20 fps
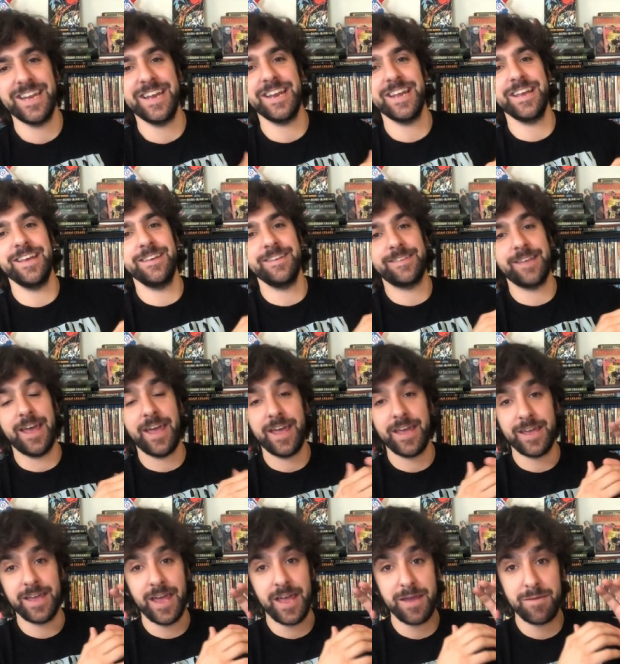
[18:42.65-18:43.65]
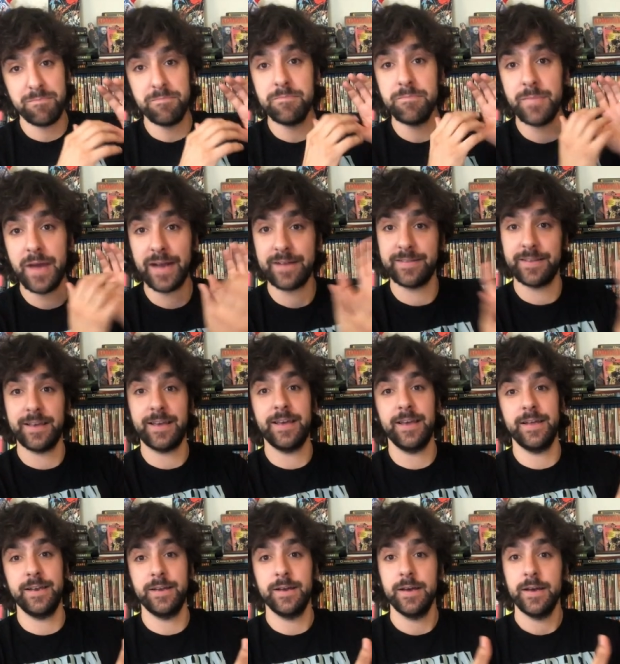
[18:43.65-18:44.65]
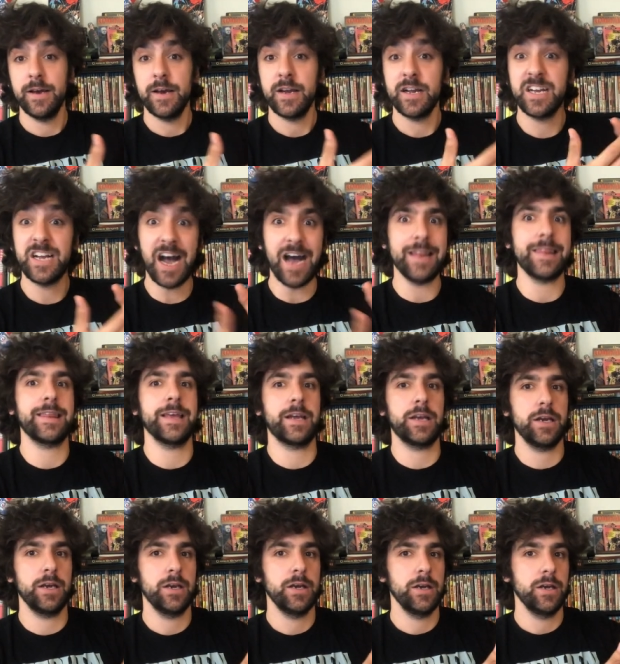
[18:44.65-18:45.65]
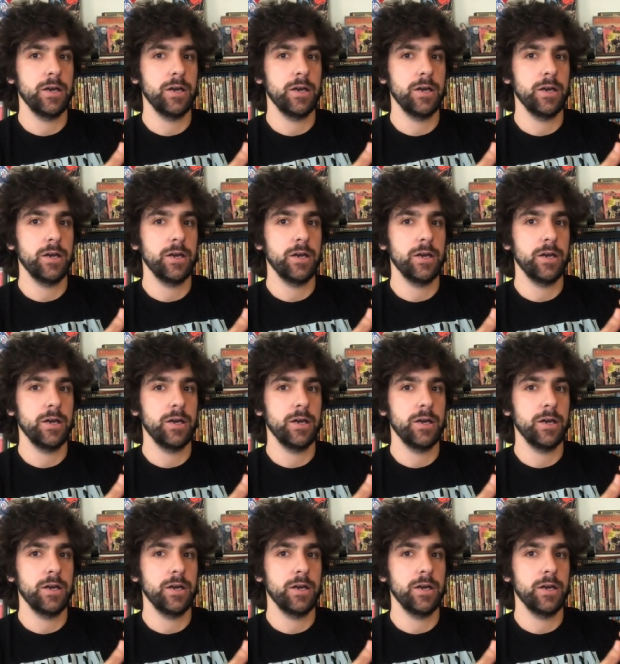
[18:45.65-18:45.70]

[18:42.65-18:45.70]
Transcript: It is a a Mexican Gothic